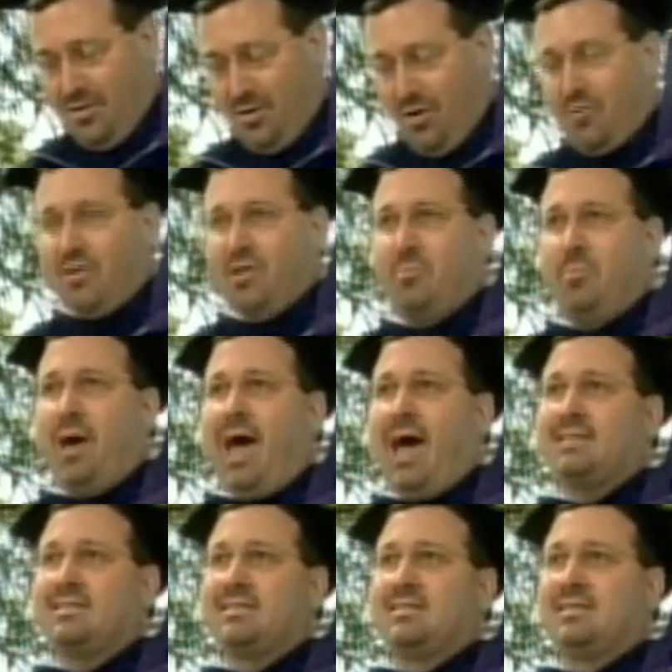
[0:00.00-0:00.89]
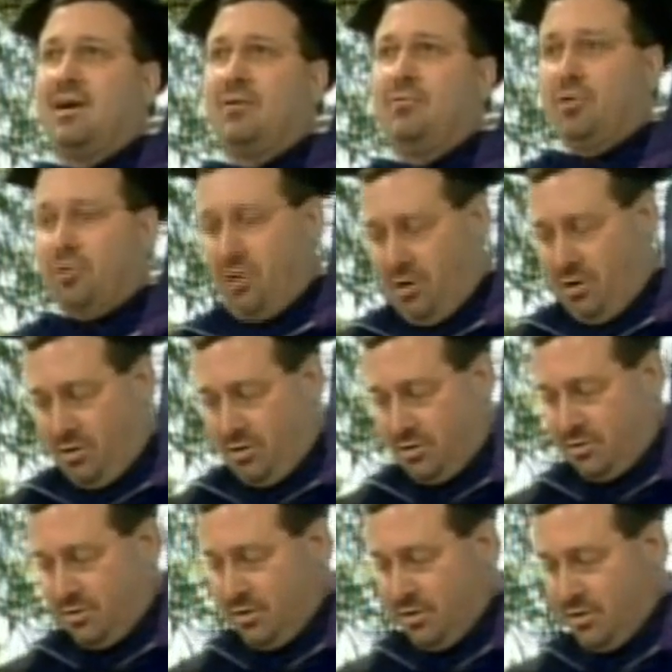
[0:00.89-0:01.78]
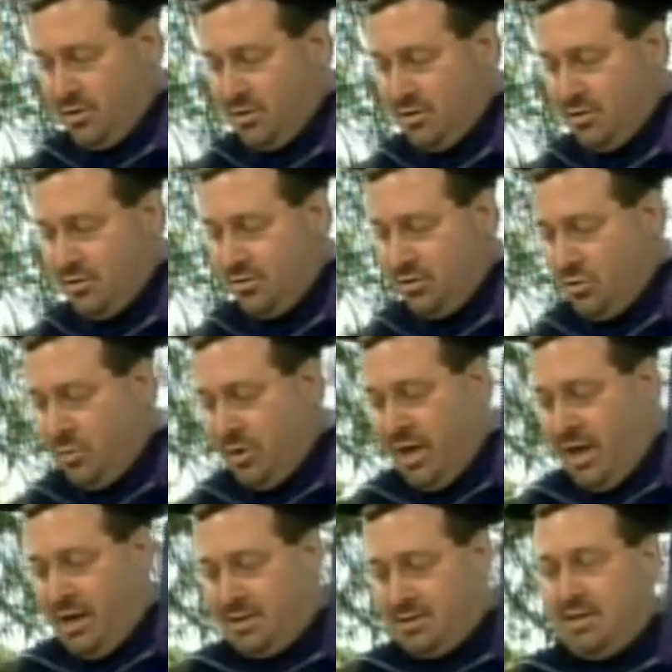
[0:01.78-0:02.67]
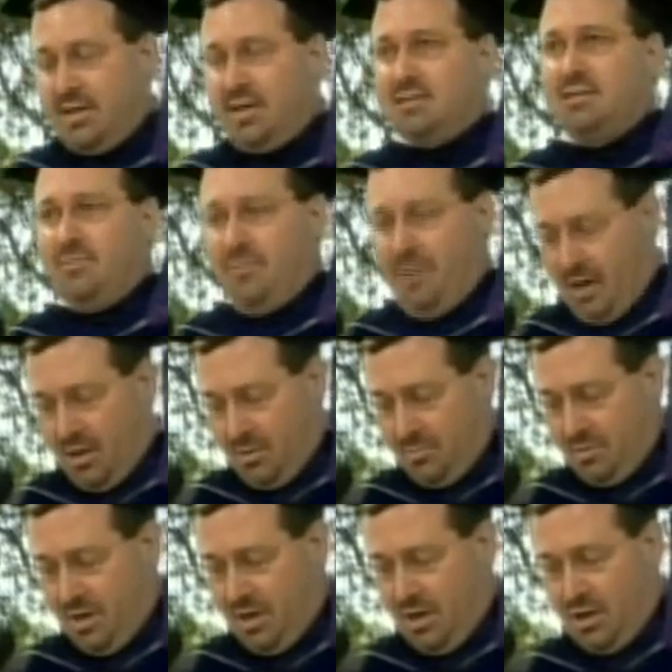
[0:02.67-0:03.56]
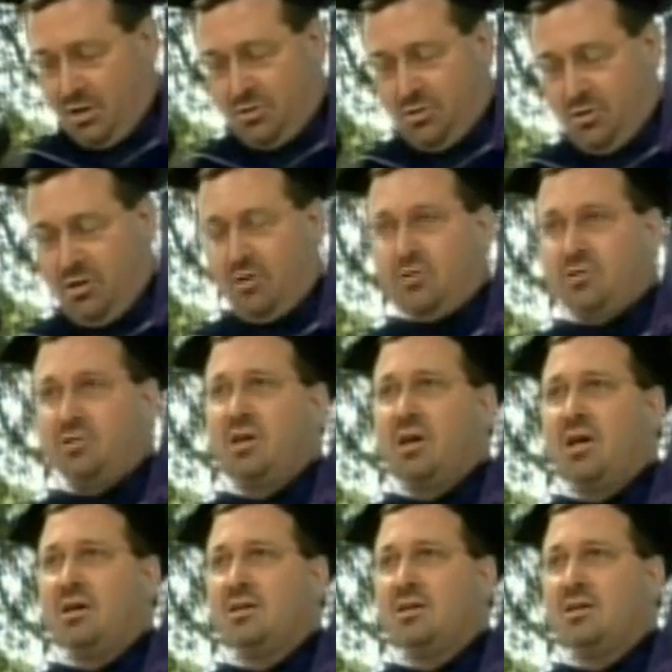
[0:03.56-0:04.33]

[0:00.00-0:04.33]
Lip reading: Over the past several years, Luminex has developed and introduced